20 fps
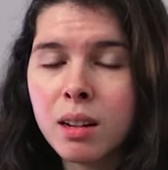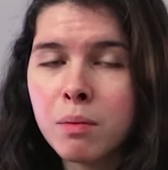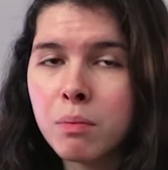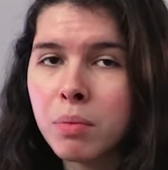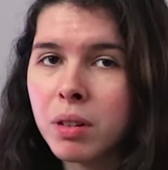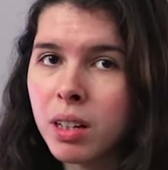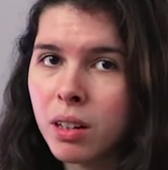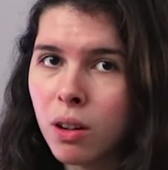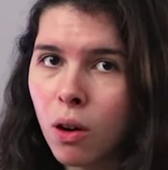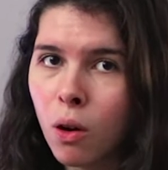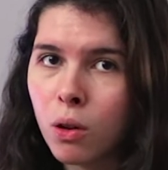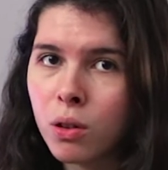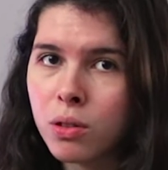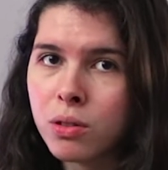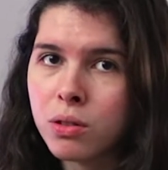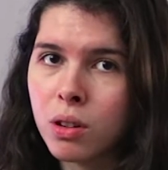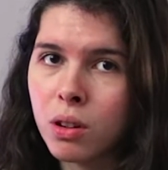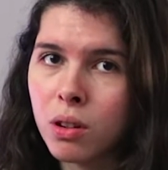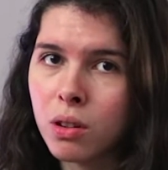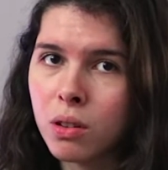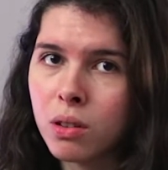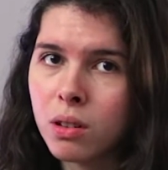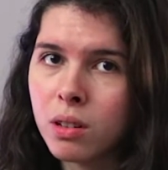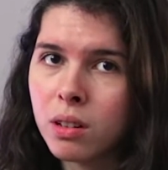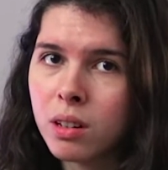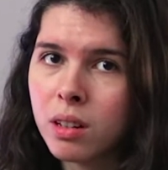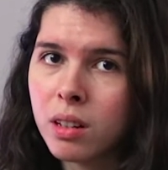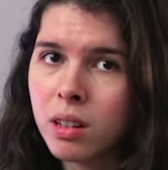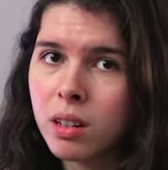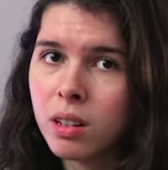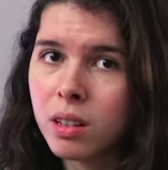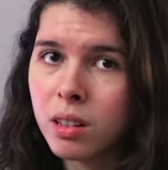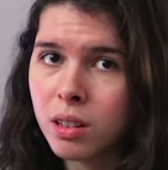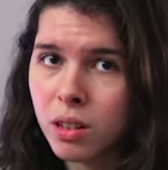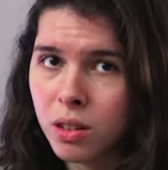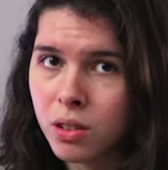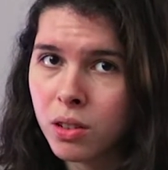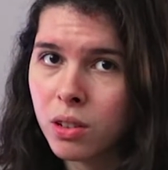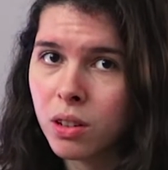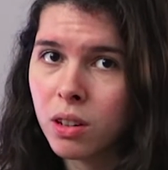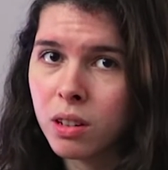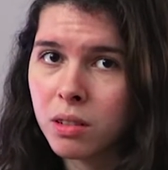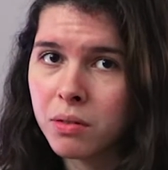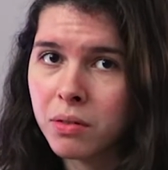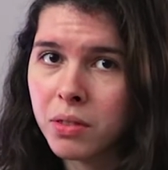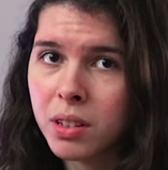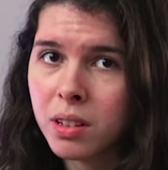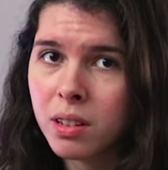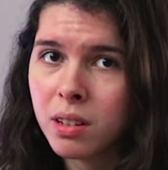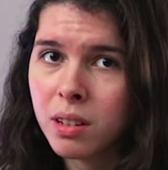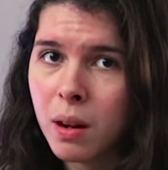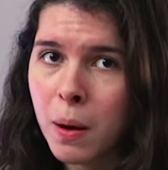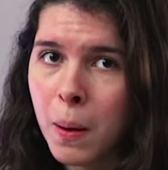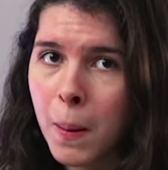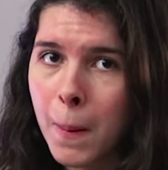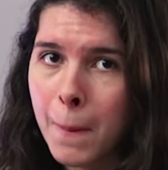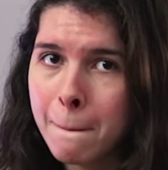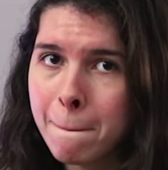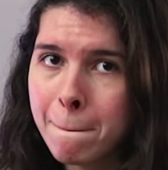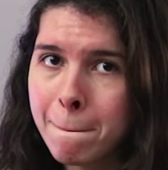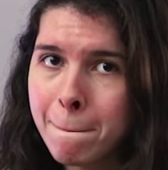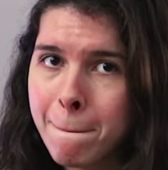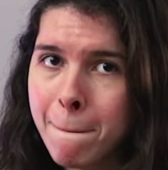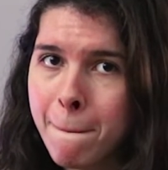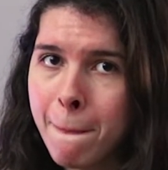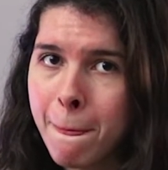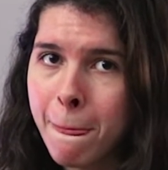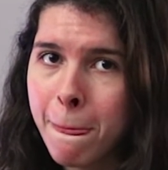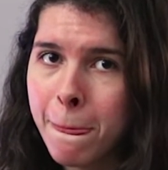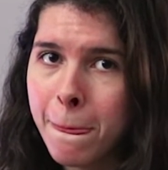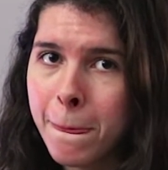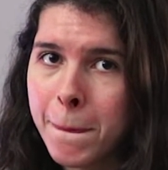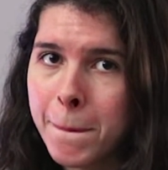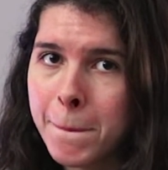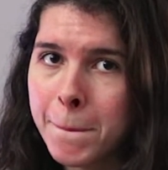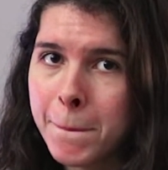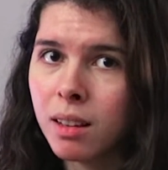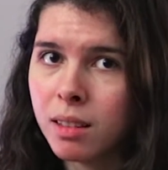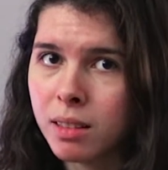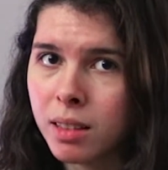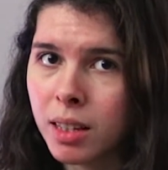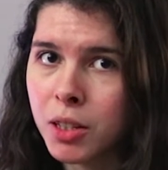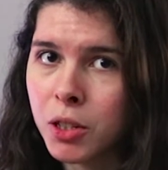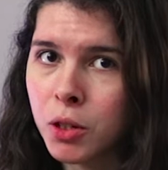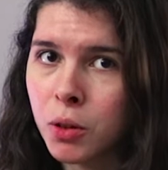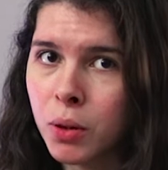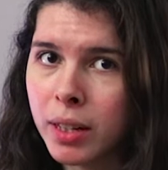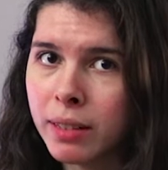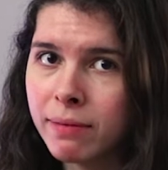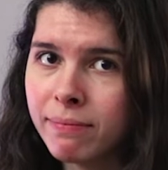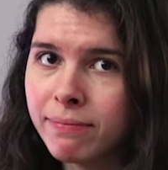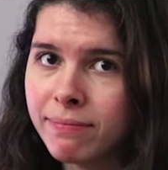but it also deserves. Let's get to it.